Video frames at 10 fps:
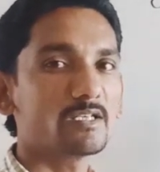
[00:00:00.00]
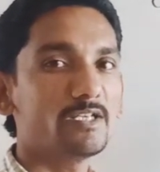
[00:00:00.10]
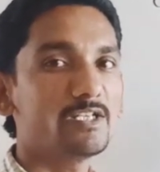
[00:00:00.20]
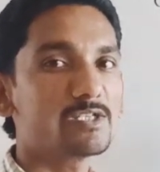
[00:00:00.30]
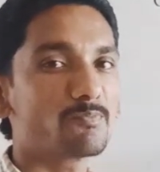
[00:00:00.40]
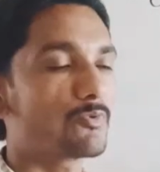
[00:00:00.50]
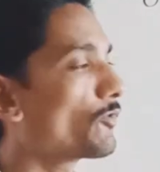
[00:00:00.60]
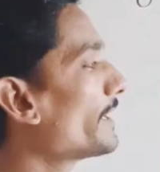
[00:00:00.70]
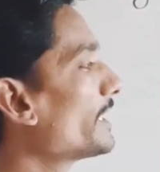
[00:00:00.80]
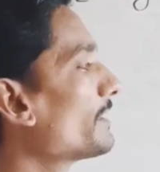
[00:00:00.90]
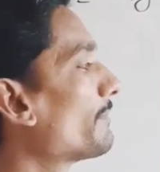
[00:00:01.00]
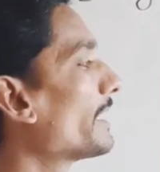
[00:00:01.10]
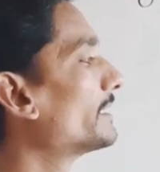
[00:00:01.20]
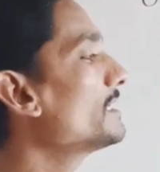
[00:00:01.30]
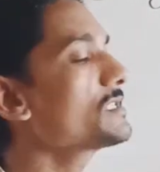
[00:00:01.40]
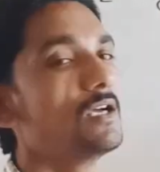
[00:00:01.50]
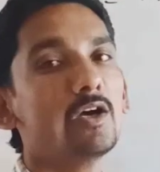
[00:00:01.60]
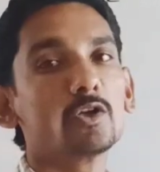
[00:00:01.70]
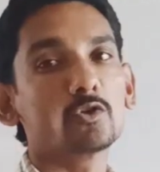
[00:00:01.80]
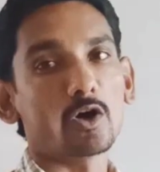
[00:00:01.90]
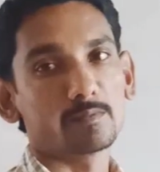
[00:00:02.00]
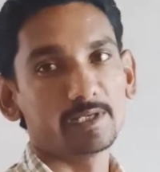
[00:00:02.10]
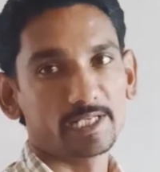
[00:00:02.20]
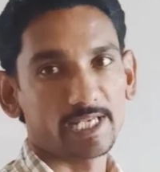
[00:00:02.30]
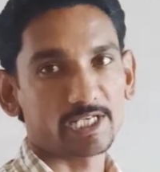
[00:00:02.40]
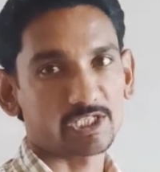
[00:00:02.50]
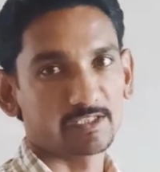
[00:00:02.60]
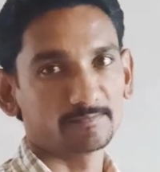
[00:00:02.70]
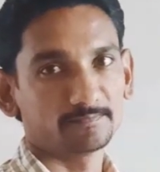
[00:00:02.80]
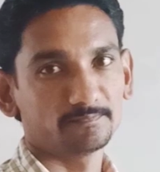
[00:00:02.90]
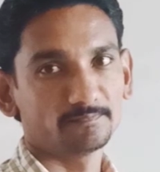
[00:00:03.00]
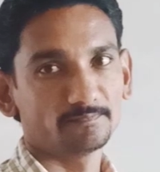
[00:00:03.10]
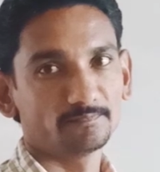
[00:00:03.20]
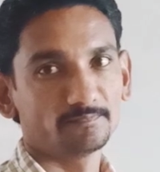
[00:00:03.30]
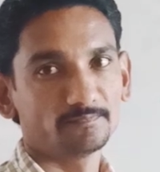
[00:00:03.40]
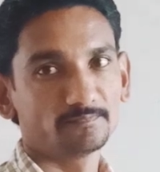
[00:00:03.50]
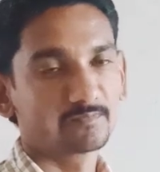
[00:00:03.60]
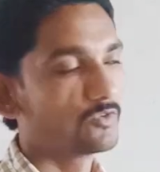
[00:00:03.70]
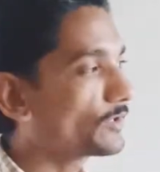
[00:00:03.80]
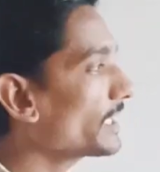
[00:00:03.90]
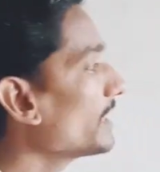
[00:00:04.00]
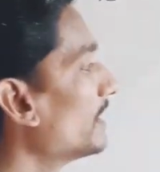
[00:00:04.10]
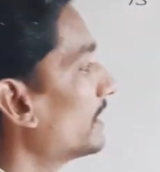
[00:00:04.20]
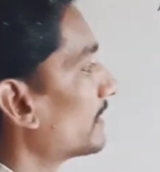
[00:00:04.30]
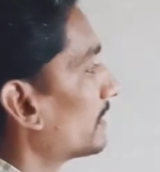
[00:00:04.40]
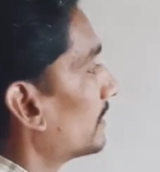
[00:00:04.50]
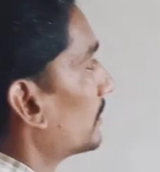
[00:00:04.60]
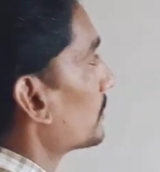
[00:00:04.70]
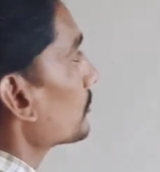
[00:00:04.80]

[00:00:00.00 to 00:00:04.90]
it is provided by this normal reaction. Okay, so